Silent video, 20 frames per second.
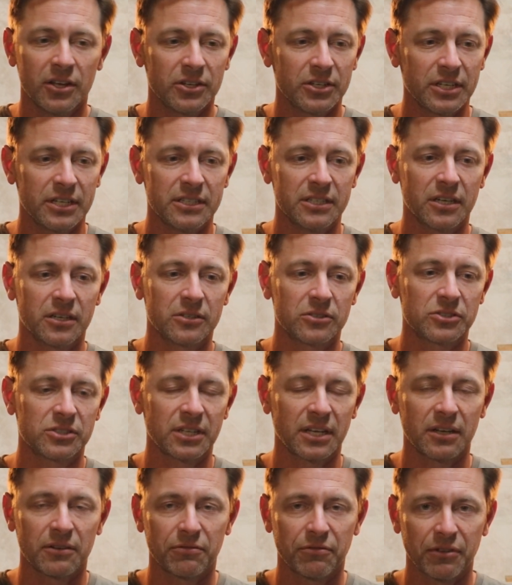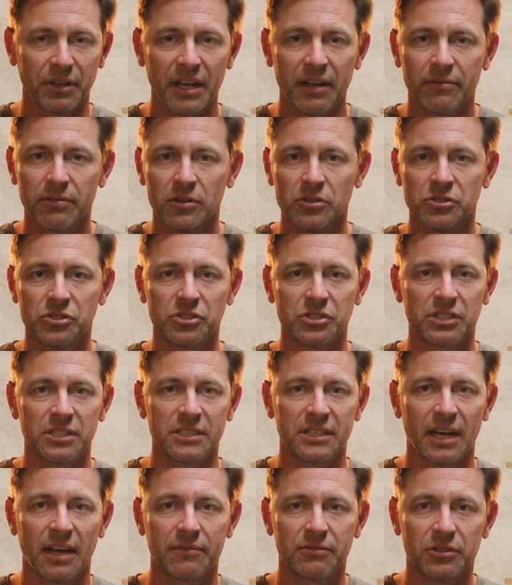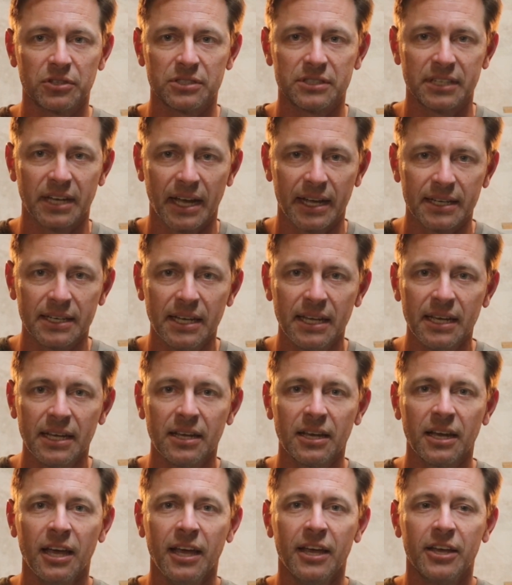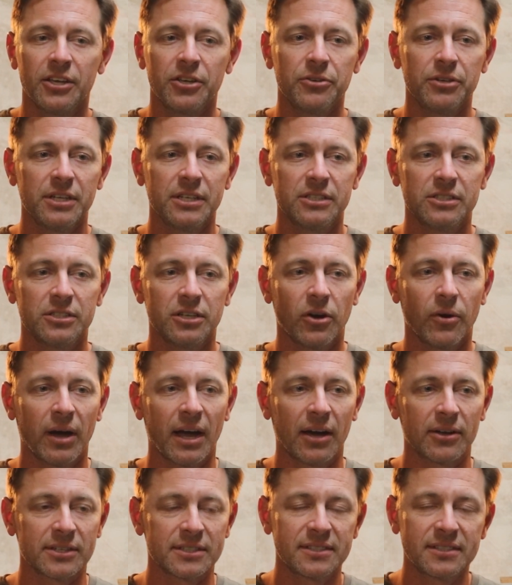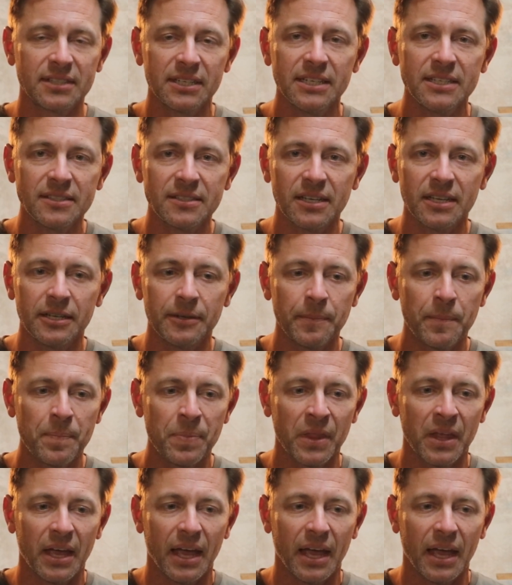You need to understand flavors, you need to have good technique, you need to know how to season,